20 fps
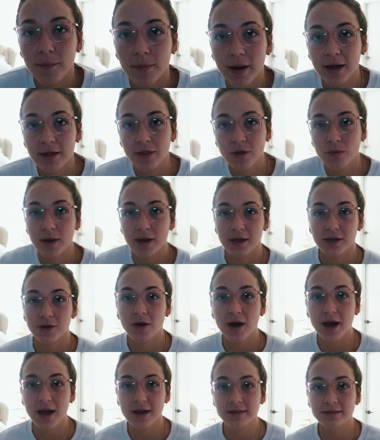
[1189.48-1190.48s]
By the way, you
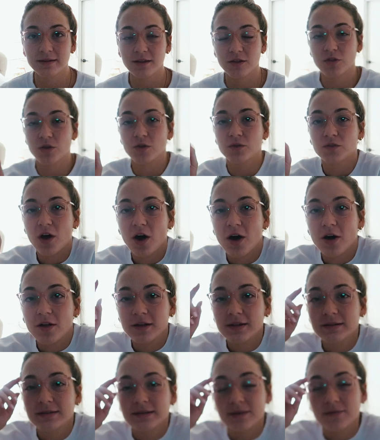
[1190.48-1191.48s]
guys, those
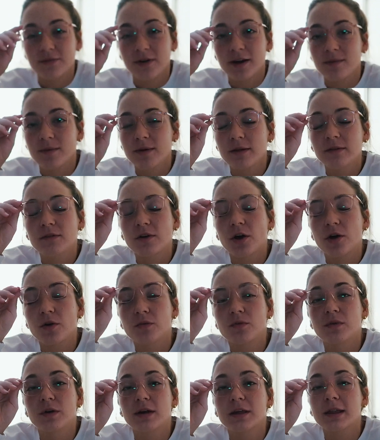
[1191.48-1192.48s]
Ollie sleep vitamins are
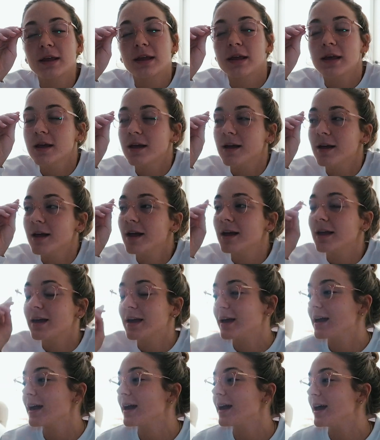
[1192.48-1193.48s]
really
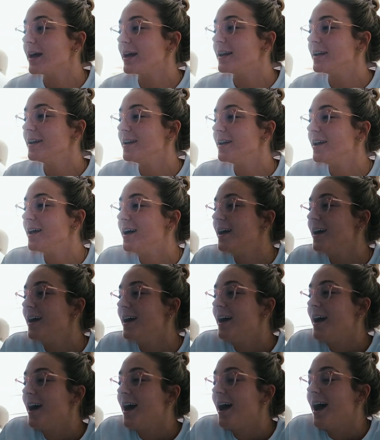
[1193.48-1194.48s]
kicking in.
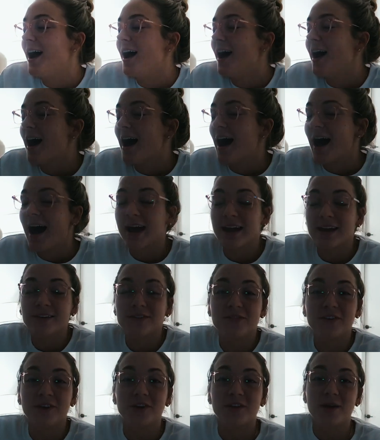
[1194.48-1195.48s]
I
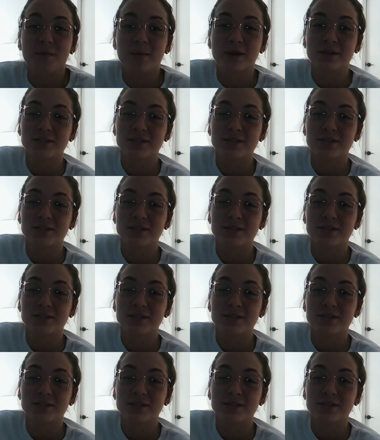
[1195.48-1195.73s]
can feel them.